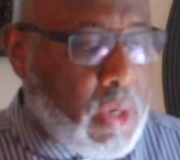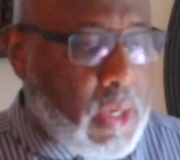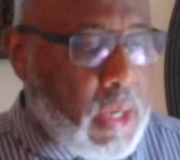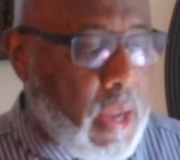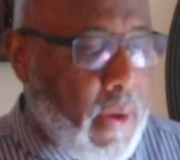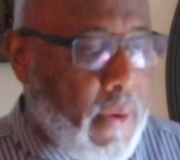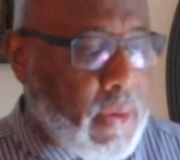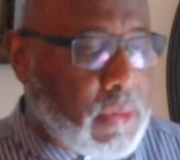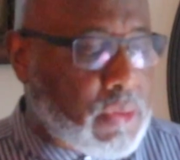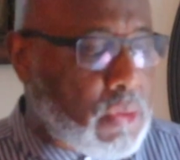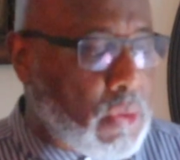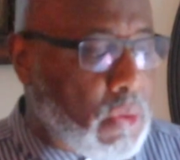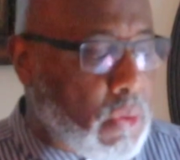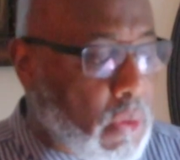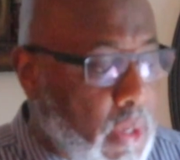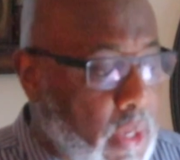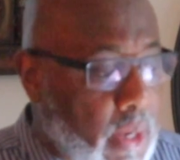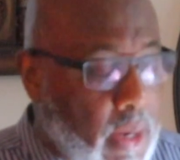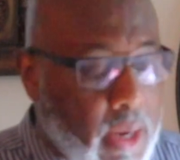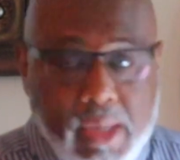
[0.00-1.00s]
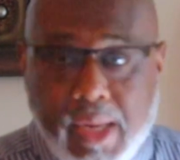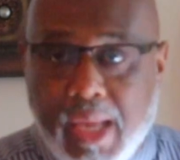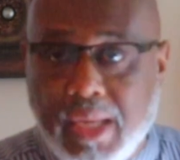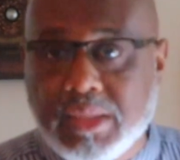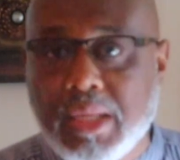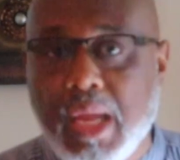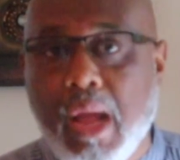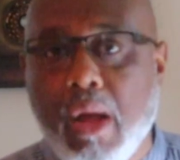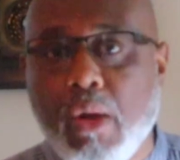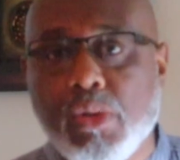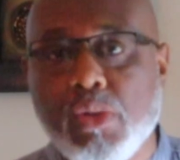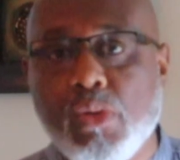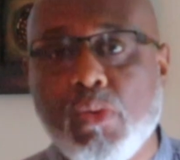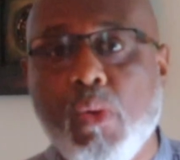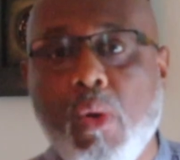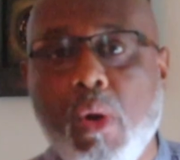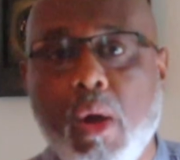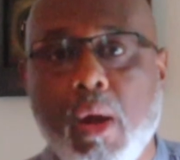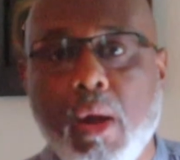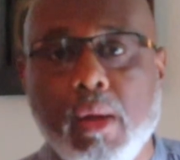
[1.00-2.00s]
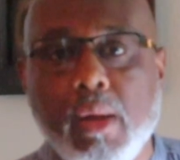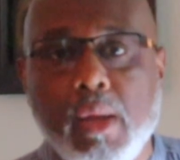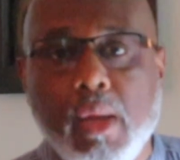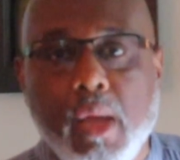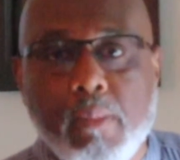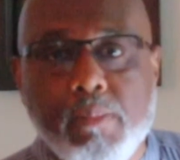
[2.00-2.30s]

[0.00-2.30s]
character, and that's how you are.